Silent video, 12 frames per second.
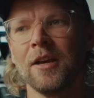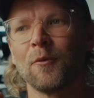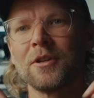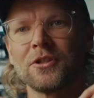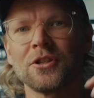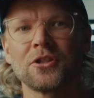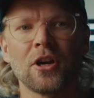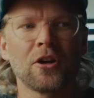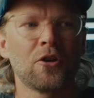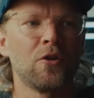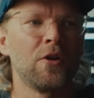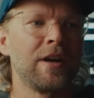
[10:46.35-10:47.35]
Once you
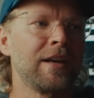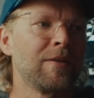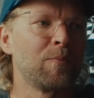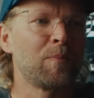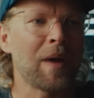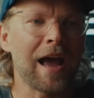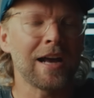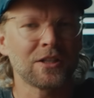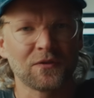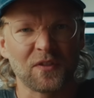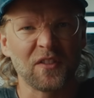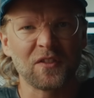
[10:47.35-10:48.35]
start going
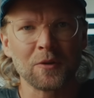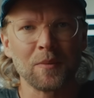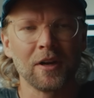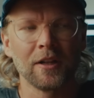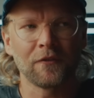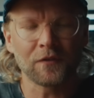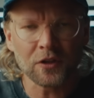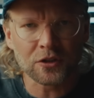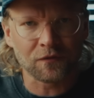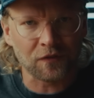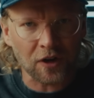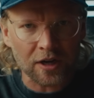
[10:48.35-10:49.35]
past 50 mil, it
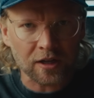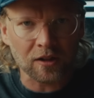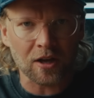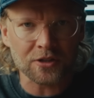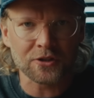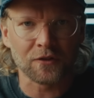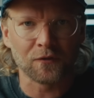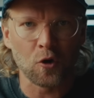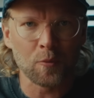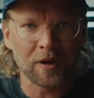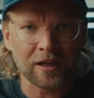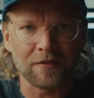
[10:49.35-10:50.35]
feels very
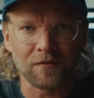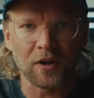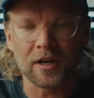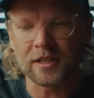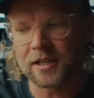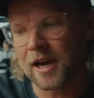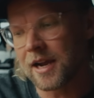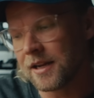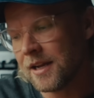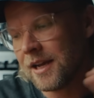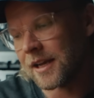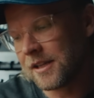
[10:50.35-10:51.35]
claustrophobic and very tight.
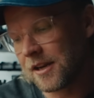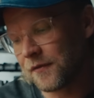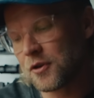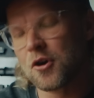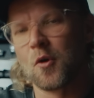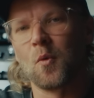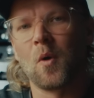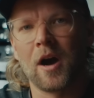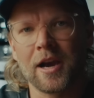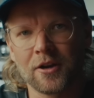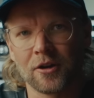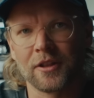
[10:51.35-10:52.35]
And then if you go
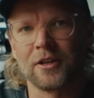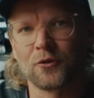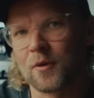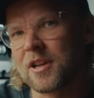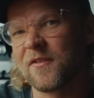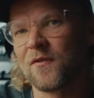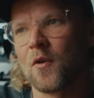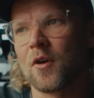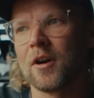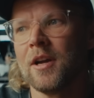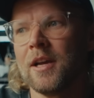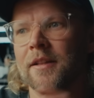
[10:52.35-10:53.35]
wider than
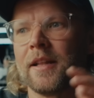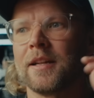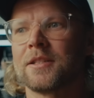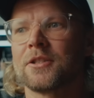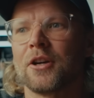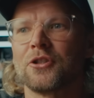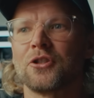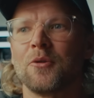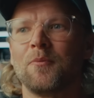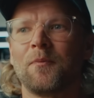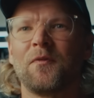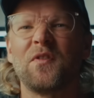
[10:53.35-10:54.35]
24, then it starts to
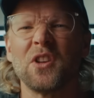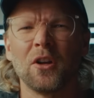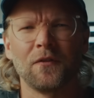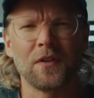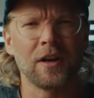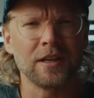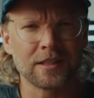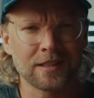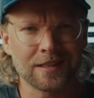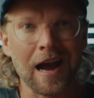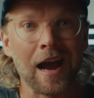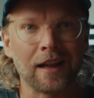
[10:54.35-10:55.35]
feel very
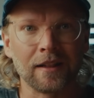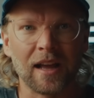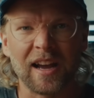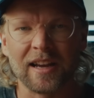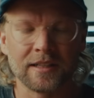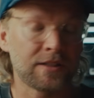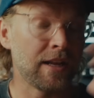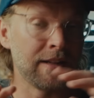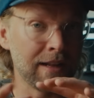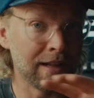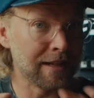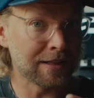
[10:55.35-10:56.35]
stylized.
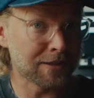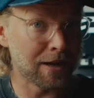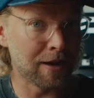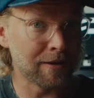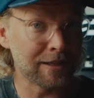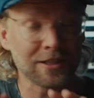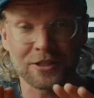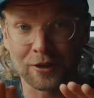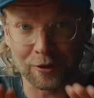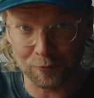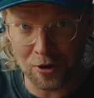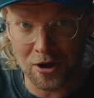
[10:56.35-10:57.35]
And that's not
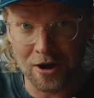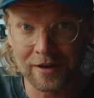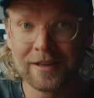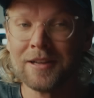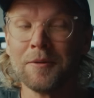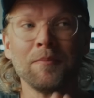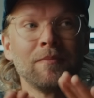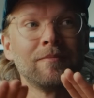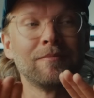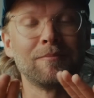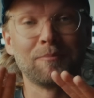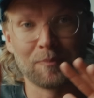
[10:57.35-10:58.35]
necessarily wrong,
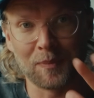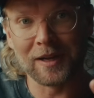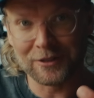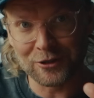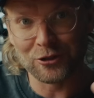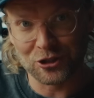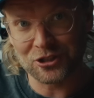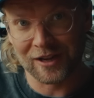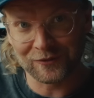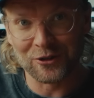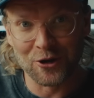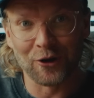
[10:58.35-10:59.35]
but you just
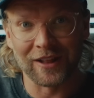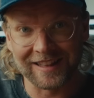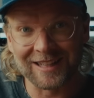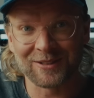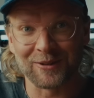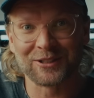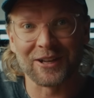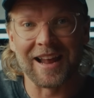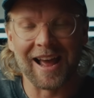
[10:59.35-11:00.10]
have to know that that's what's gonna